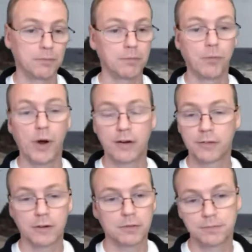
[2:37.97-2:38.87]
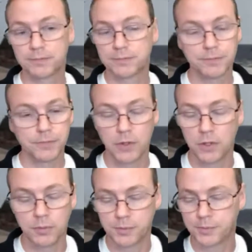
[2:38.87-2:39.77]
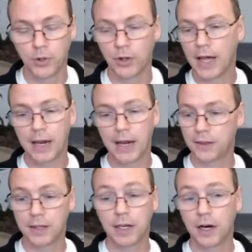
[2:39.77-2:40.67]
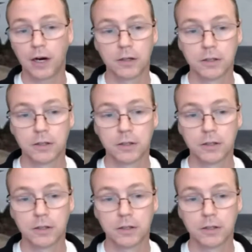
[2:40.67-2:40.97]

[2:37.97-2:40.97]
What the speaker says: whatever you pull out of the thin air.